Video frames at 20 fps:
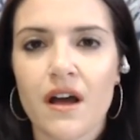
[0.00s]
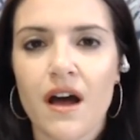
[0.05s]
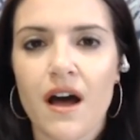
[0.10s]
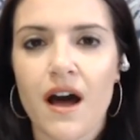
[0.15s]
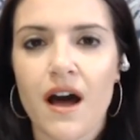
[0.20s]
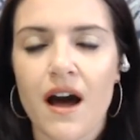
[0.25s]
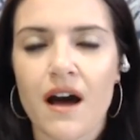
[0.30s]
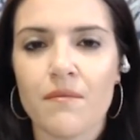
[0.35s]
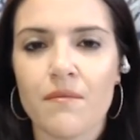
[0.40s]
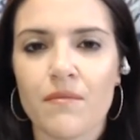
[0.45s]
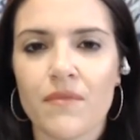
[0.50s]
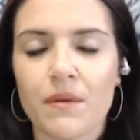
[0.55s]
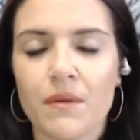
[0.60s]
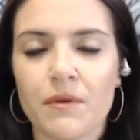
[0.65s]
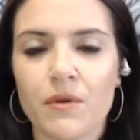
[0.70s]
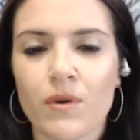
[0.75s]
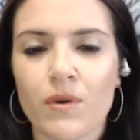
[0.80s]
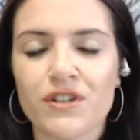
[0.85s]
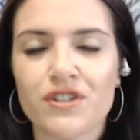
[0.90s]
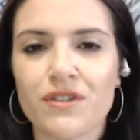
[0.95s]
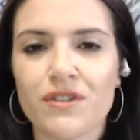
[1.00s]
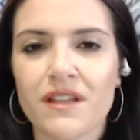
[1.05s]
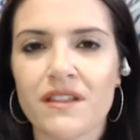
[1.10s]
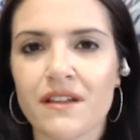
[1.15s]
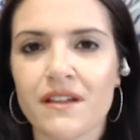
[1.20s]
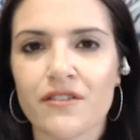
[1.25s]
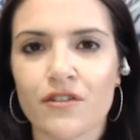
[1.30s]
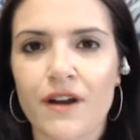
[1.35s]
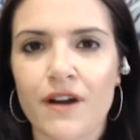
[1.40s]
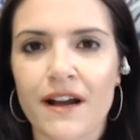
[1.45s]
What do they
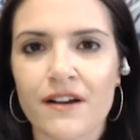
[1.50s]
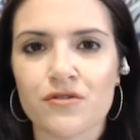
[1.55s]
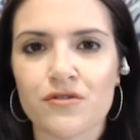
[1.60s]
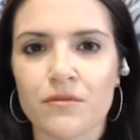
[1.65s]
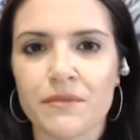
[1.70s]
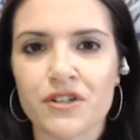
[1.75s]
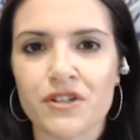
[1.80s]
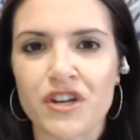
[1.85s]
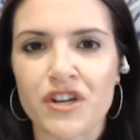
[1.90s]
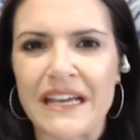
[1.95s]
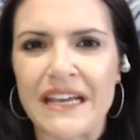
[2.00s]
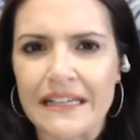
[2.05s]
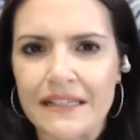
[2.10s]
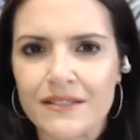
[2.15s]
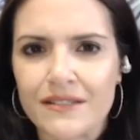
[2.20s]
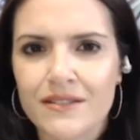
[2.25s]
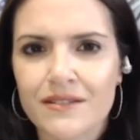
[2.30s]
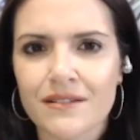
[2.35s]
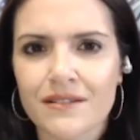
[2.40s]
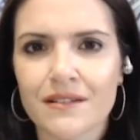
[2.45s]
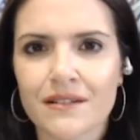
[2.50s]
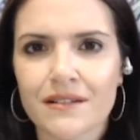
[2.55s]
think their actual mission is?